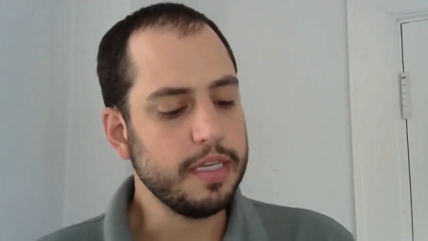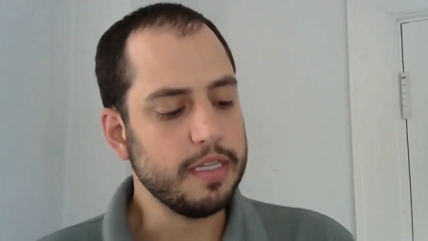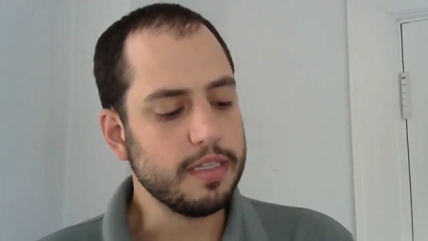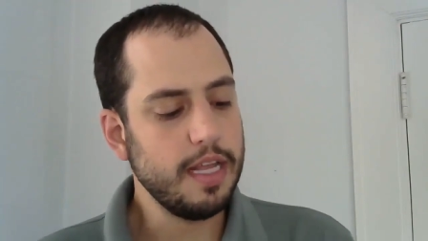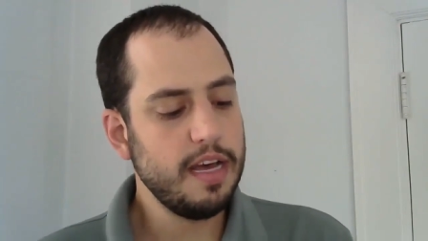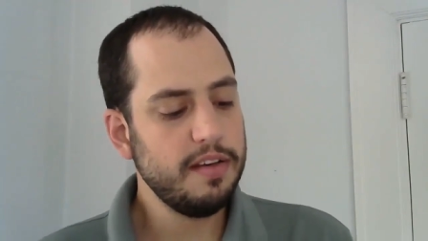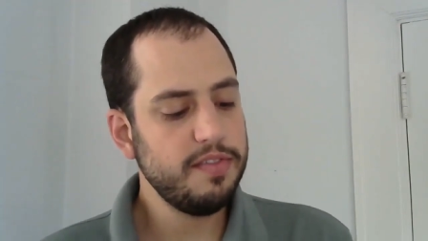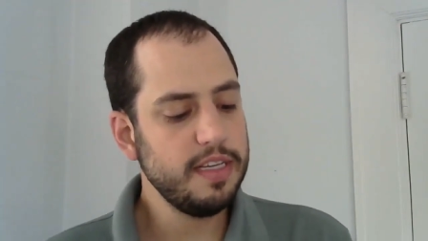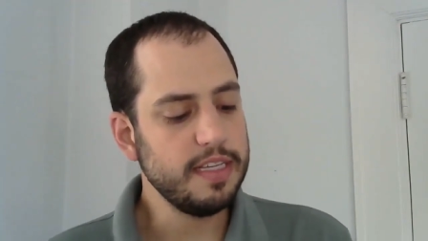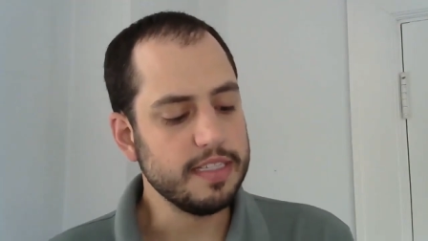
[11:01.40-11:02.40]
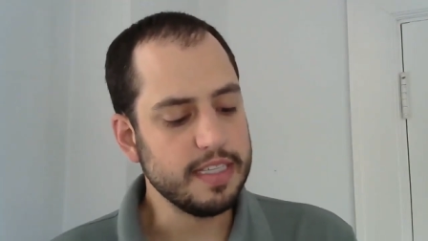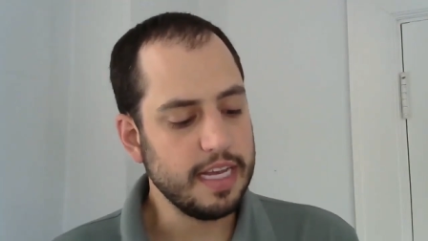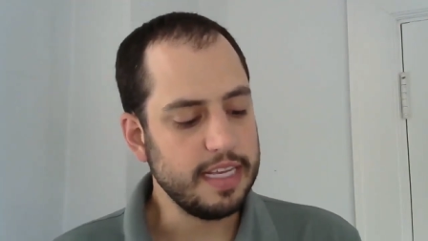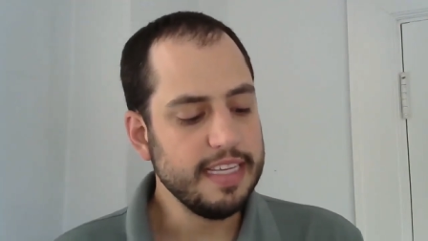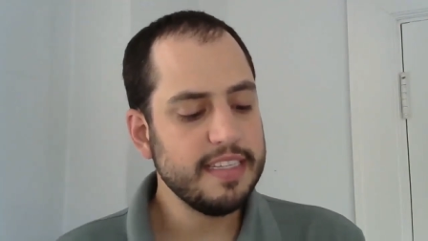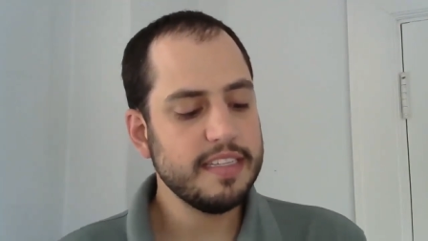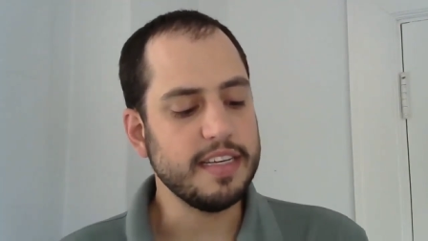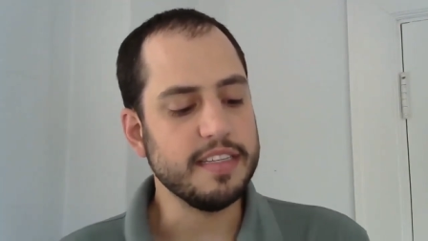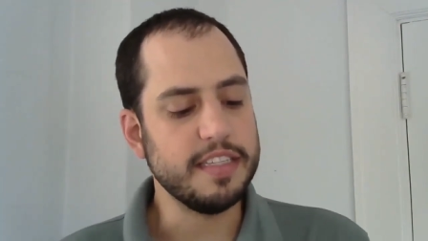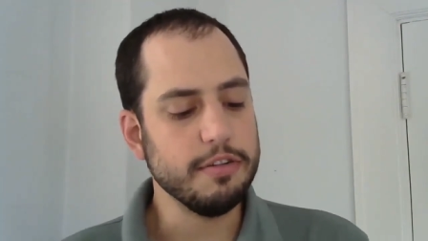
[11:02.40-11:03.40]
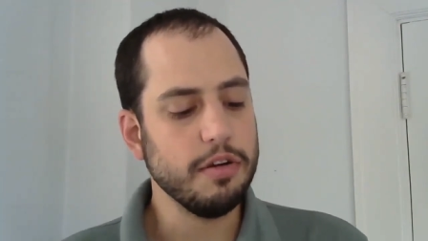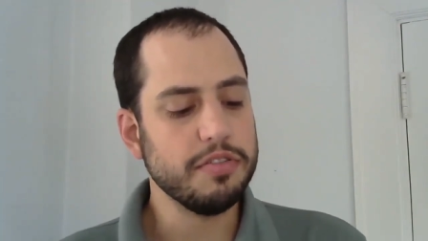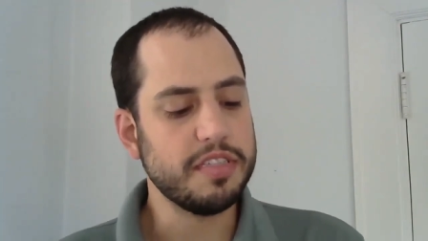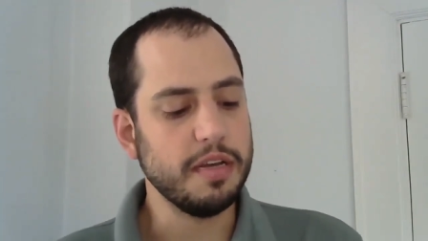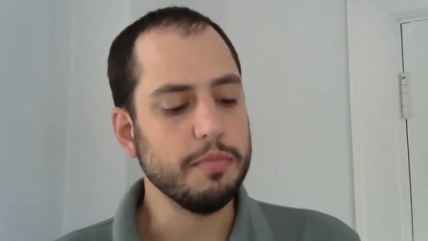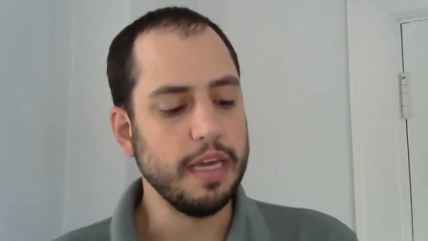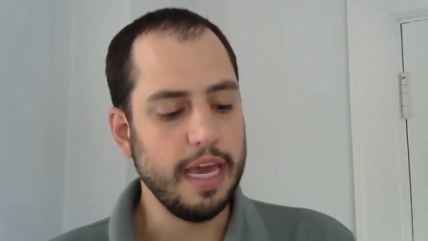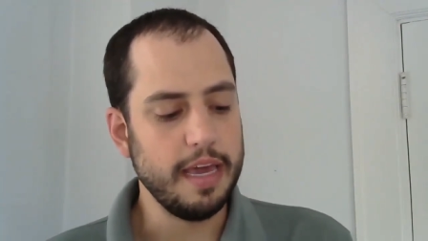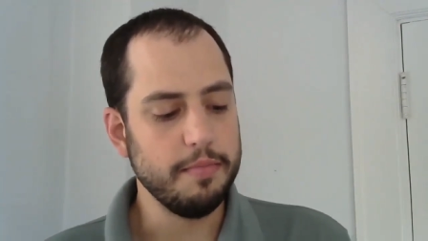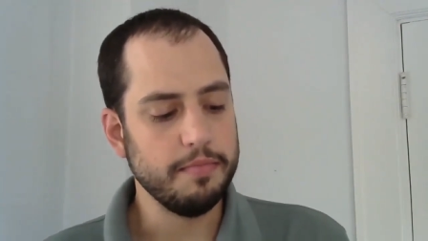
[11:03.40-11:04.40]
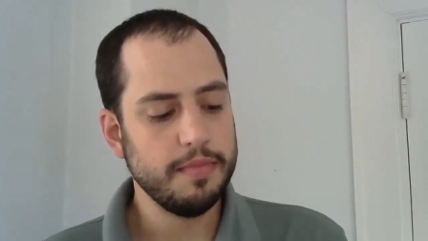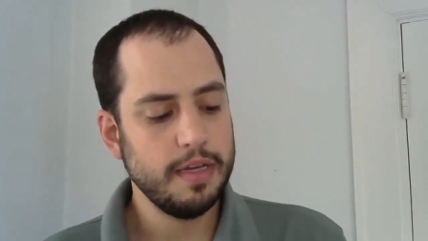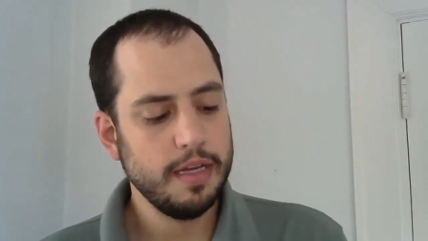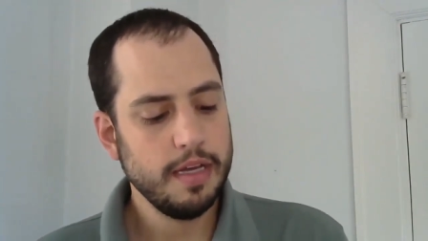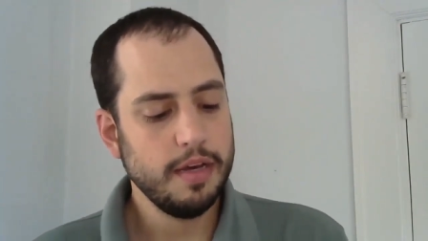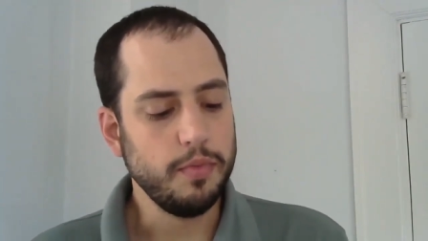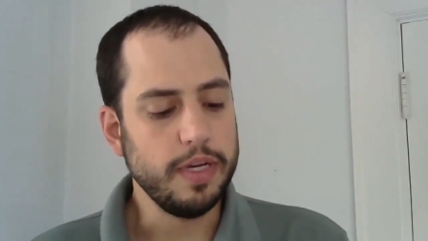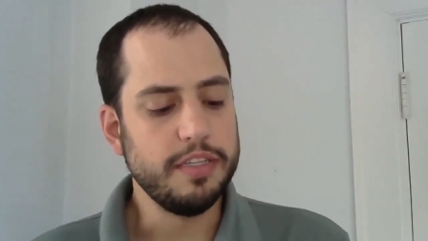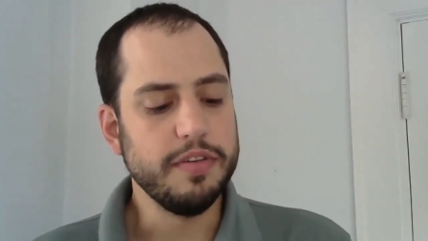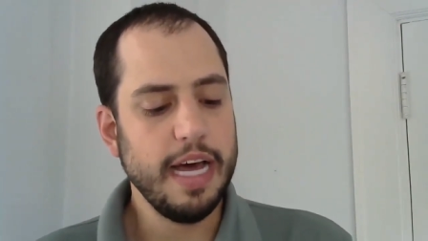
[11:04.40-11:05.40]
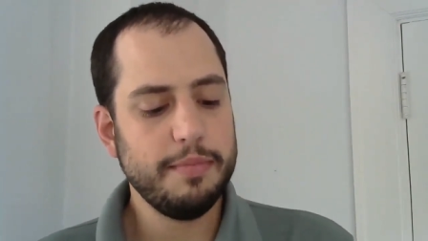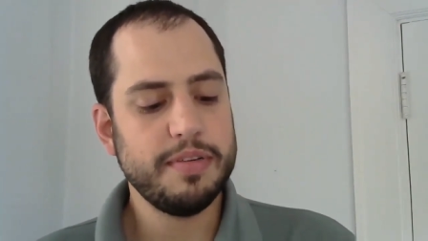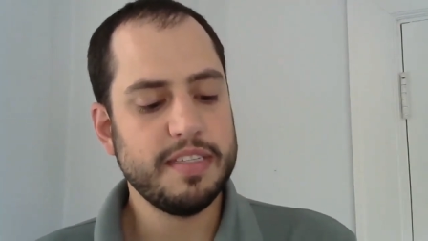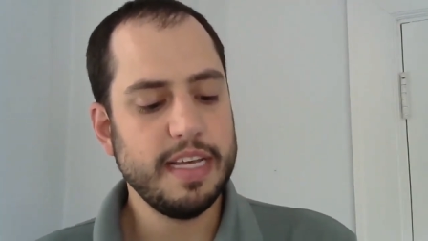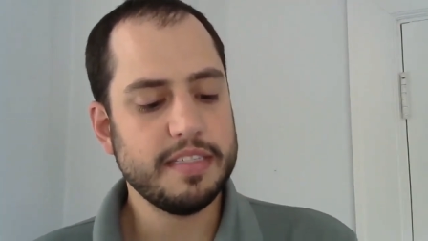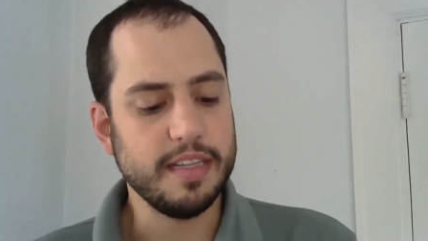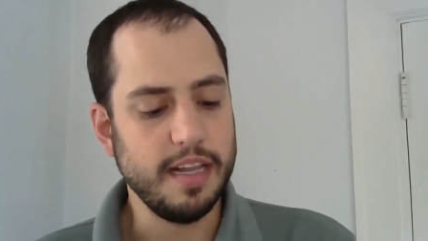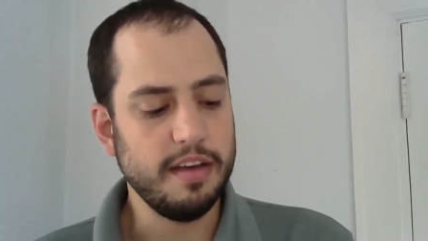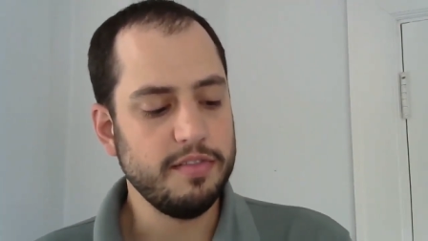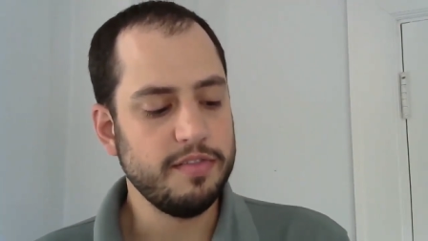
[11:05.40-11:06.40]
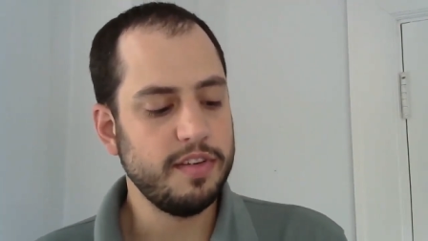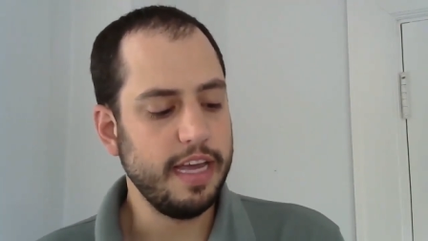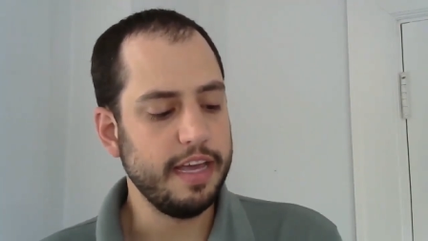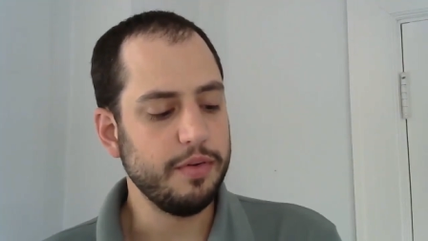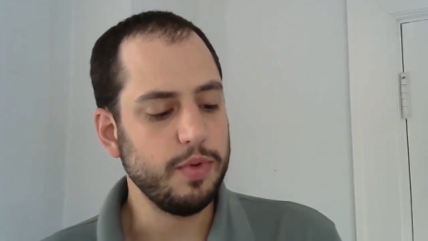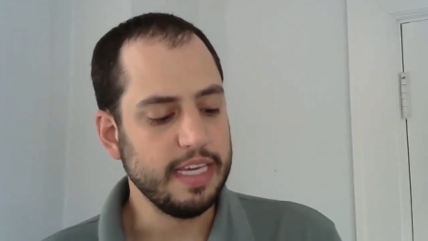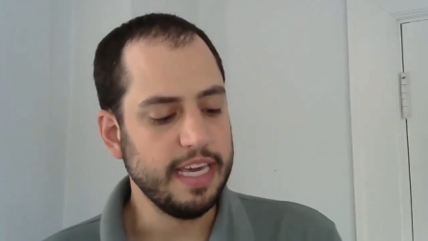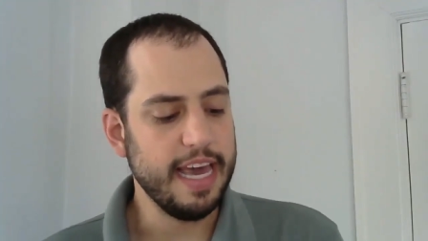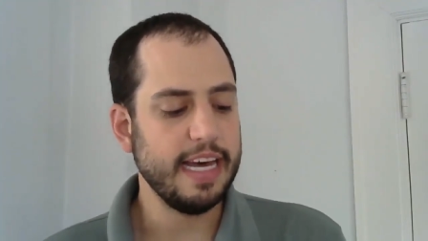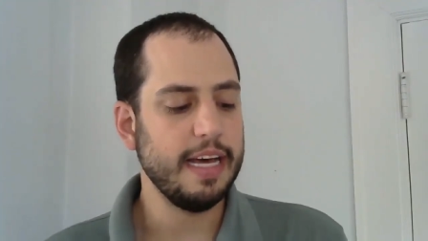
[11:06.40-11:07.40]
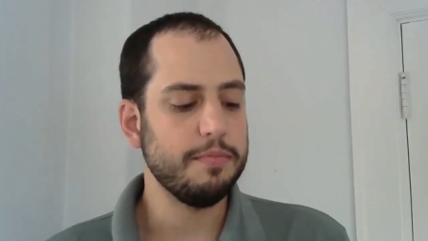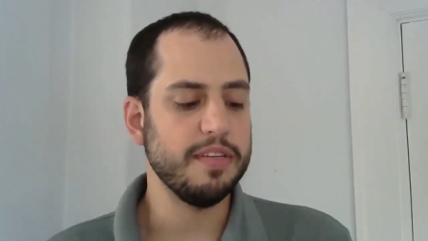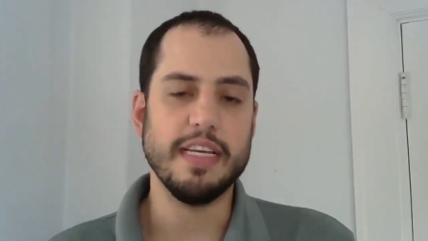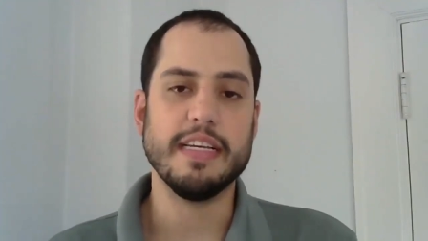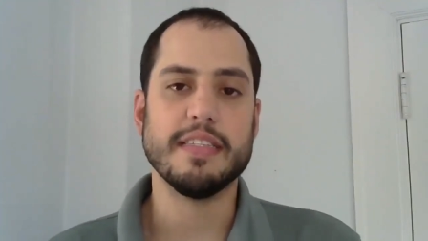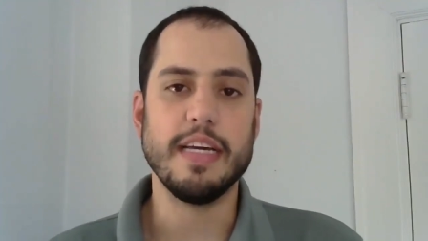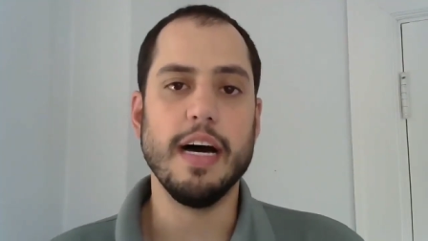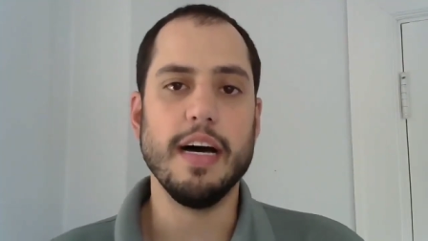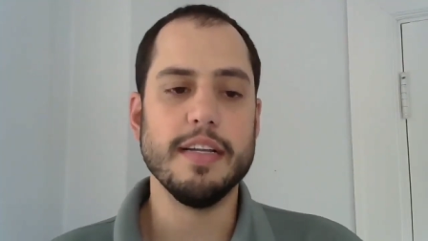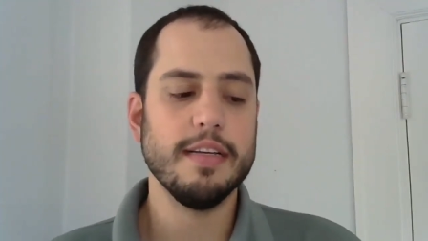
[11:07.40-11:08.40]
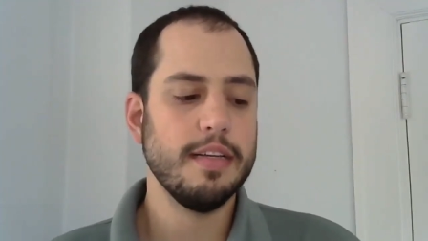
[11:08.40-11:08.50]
says love is not isn't a zero sum game. We do not possess love, and we cannot possess God.